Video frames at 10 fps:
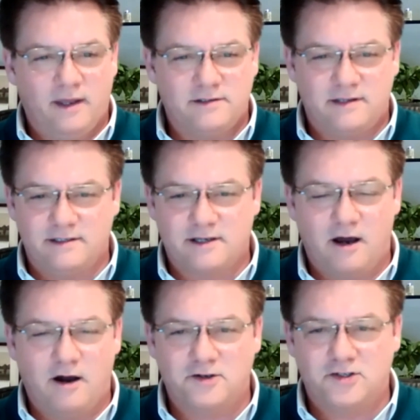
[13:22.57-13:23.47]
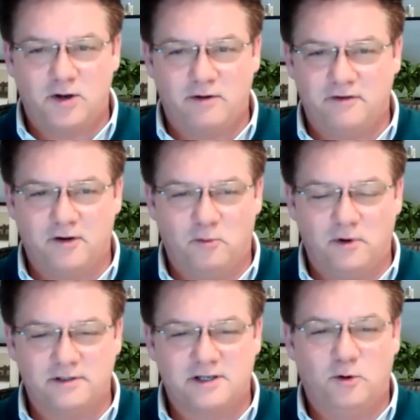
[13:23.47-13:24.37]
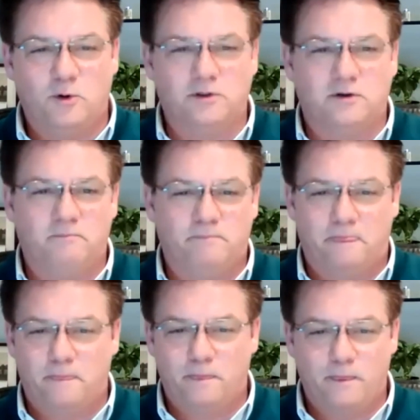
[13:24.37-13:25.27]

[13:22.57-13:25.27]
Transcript: It's this car show. I forgot what it's called on